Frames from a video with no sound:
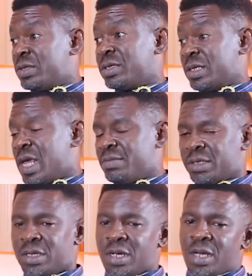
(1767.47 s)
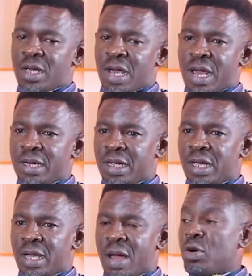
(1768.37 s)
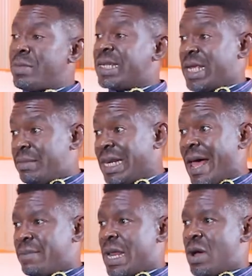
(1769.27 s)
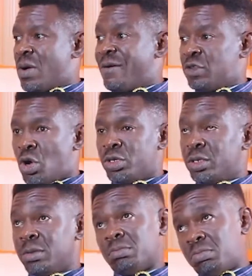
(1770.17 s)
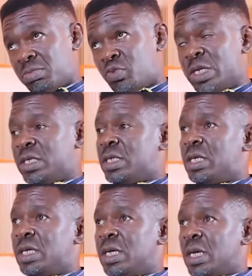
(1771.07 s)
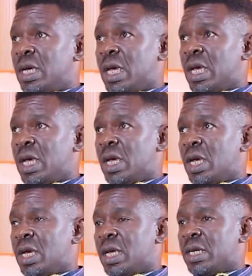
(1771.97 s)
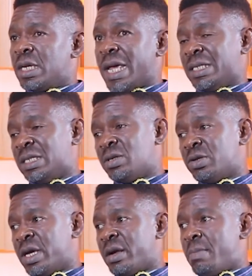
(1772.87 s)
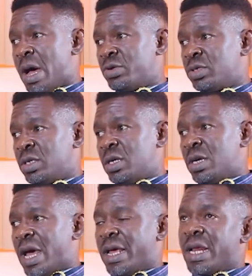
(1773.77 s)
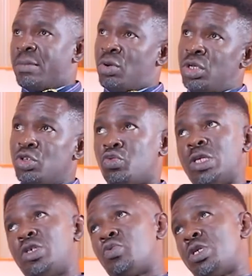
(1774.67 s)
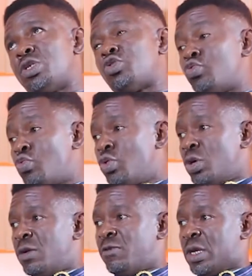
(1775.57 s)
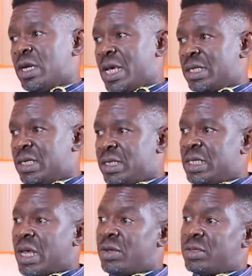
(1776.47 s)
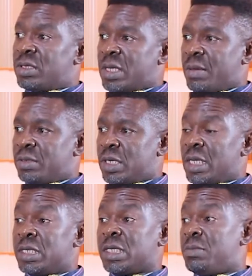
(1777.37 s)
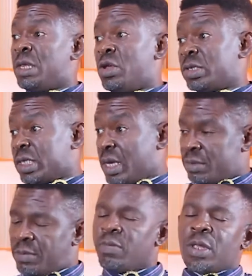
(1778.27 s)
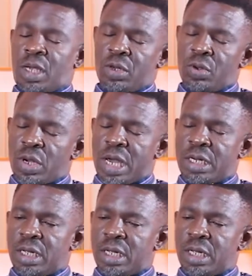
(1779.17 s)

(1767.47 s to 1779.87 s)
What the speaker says: steps. And I'm on my 3rd lap now. I've done 2019 or thereabout. And I'm going to 2022 for the next 60,000 steps, 60 million steps. You know, and